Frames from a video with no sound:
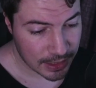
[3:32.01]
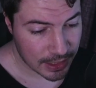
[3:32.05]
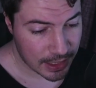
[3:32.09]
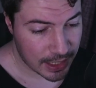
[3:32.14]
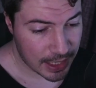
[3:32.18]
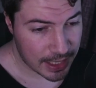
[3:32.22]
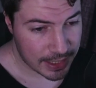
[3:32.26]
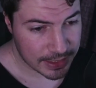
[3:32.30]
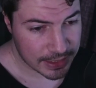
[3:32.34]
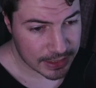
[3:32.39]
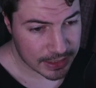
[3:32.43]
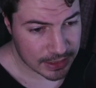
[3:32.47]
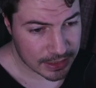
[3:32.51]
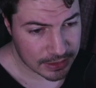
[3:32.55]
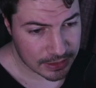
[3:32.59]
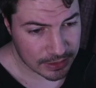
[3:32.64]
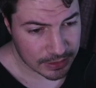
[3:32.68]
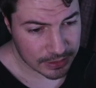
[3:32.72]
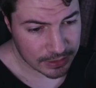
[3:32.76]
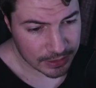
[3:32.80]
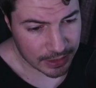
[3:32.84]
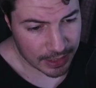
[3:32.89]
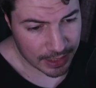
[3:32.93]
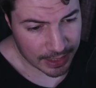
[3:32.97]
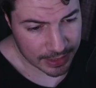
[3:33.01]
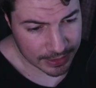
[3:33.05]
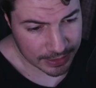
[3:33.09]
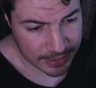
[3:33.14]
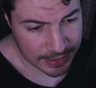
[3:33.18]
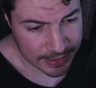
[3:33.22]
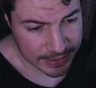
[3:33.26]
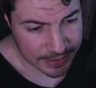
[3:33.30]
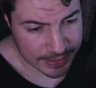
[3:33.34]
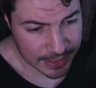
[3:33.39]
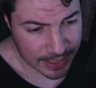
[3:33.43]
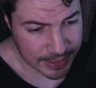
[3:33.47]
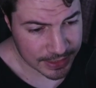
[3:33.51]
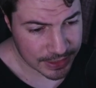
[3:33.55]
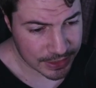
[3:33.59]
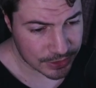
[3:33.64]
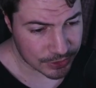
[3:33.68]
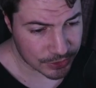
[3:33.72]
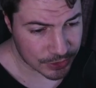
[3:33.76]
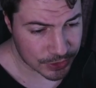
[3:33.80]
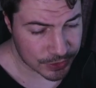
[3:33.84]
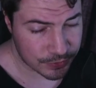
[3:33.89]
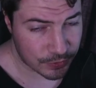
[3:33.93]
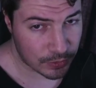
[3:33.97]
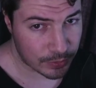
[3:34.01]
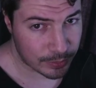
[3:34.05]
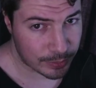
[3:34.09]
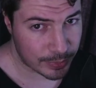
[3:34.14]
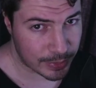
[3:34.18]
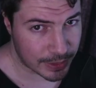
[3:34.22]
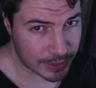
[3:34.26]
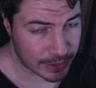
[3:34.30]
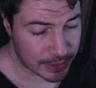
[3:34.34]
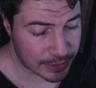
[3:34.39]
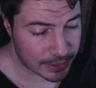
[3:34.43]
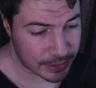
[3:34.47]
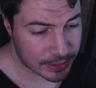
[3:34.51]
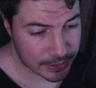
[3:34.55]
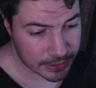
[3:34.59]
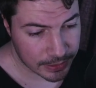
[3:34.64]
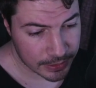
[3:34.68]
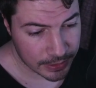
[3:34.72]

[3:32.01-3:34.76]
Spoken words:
and at least there's a useful perk